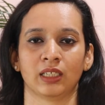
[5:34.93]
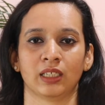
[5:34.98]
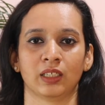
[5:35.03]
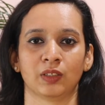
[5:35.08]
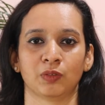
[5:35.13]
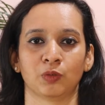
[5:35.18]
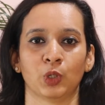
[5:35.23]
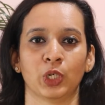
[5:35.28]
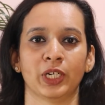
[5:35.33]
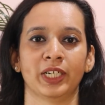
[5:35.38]

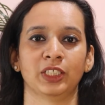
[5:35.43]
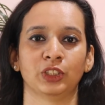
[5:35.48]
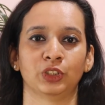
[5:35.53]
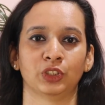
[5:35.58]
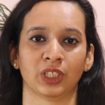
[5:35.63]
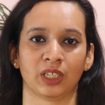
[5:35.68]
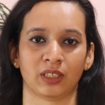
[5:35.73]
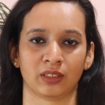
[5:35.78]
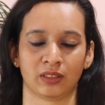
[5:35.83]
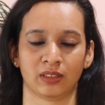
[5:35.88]
Avoid
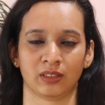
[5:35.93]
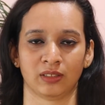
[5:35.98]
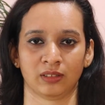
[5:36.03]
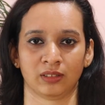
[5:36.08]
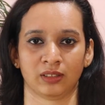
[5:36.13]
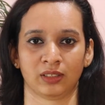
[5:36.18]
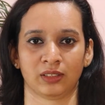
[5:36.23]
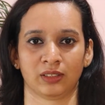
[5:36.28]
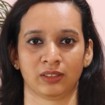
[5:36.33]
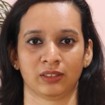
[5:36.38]

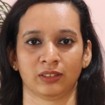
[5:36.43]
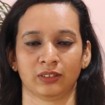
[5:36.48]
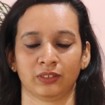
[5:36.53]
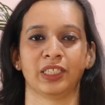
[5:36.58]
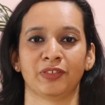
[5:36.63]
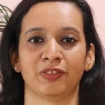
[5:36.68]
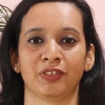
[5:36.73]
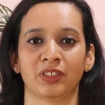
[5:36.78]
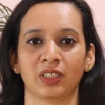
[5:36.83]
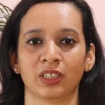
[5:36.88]
jargons,
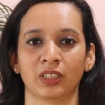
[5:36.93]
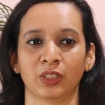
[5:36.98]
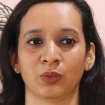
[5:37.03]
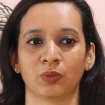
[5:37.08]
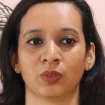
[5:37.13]
difficult